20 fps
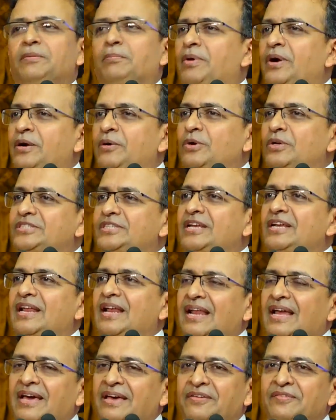The bird was still
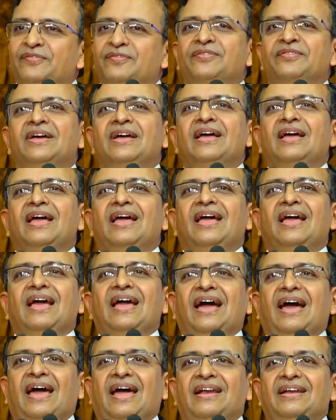alive,
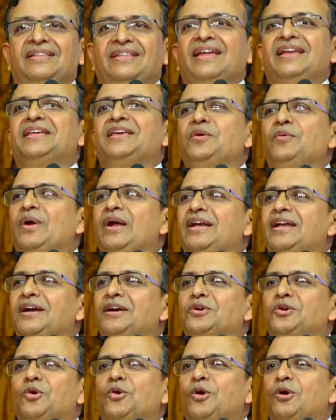and then he went
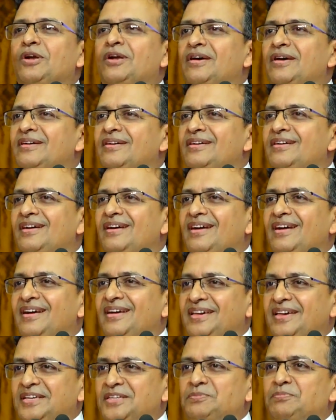and told
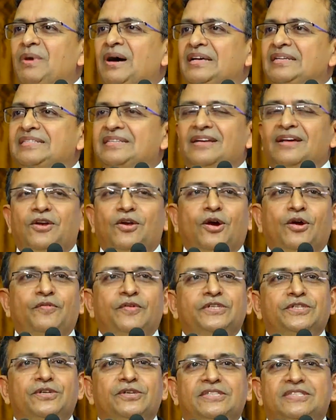his master, Lord
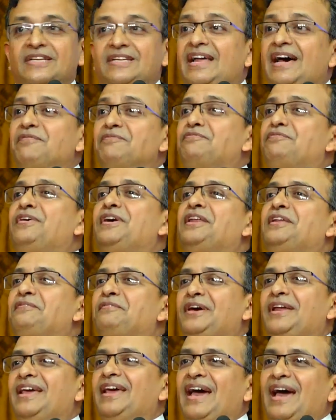Vishnu. He said, I'm very,
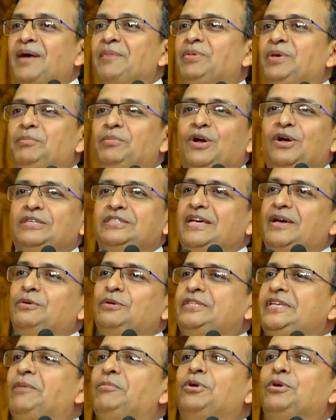very happy because I
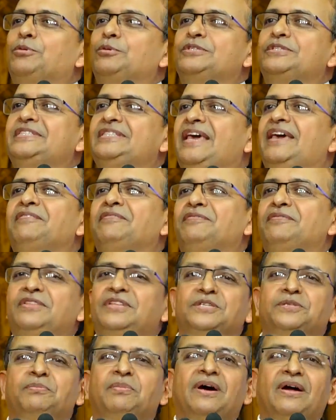was able to save
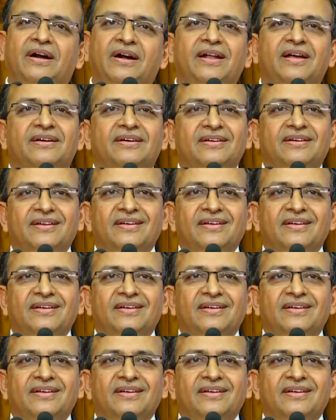this bird.